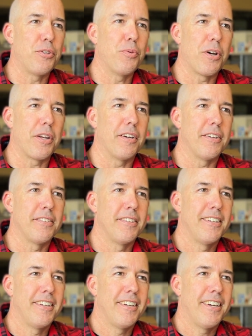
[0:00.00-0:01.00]
You want
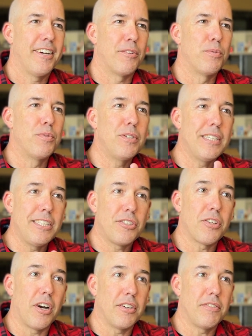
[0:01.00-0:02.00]
a really
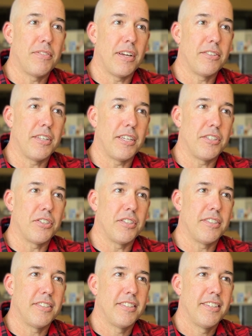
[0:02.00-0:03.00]
solid
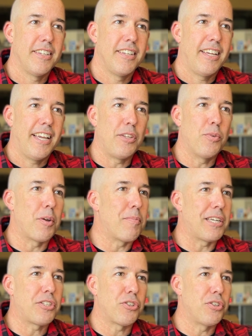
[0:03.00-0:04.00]
foundation, and you want to
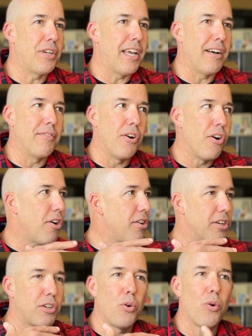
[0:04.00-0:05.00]
make sure you have all
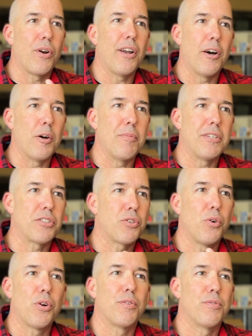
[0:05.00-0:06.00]
the core elements,
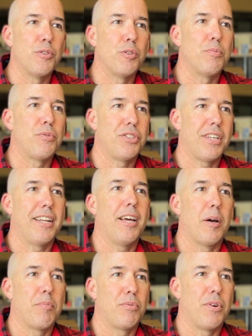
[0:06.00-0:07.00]
core rooms set
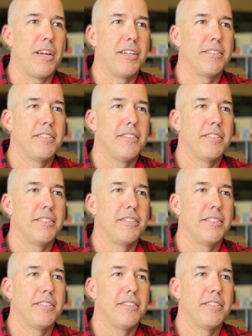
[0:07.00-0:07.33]
up, right?